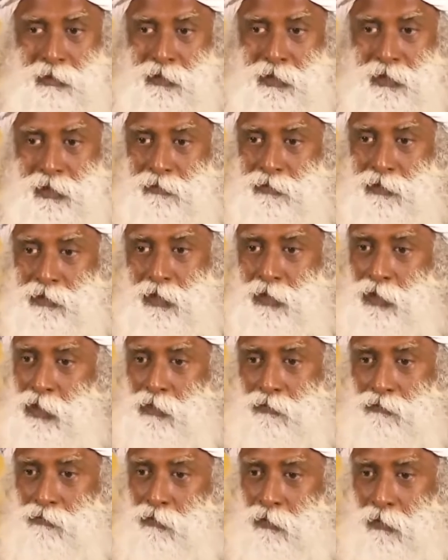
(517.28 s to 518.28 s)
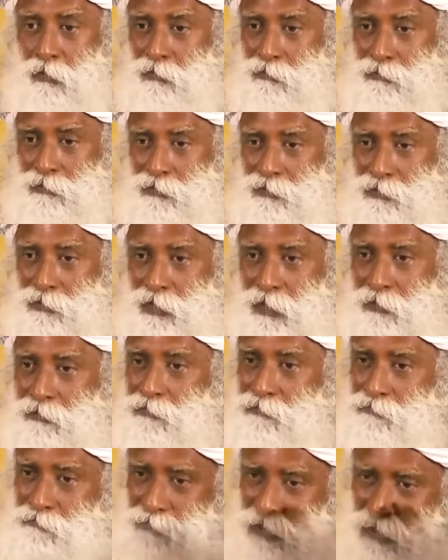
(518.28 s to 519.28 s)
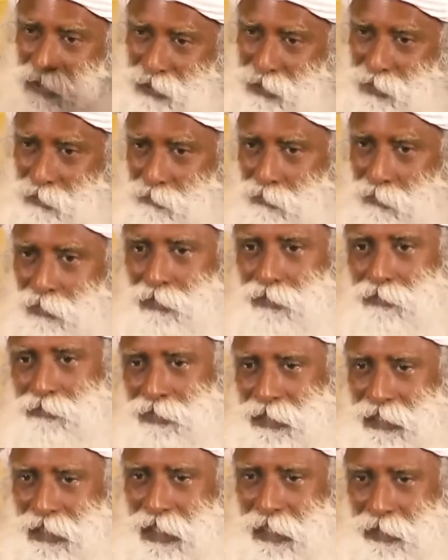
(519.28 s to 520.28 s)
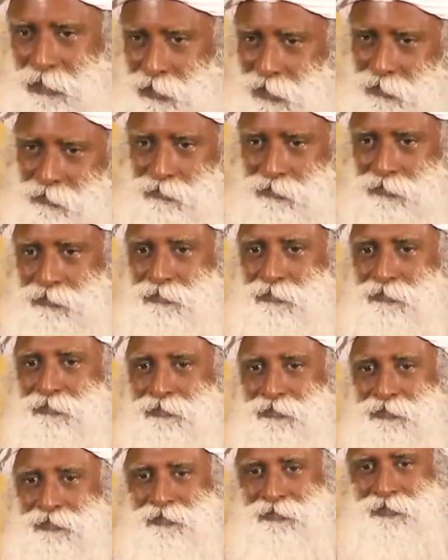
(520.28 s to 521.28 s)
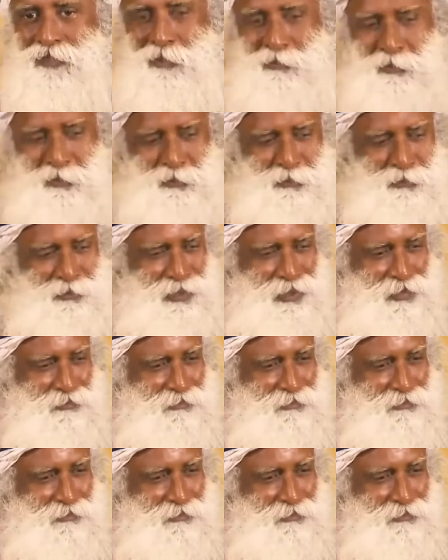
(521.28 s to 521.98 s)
that I was not involved, I was very involved, very active. Even today I'm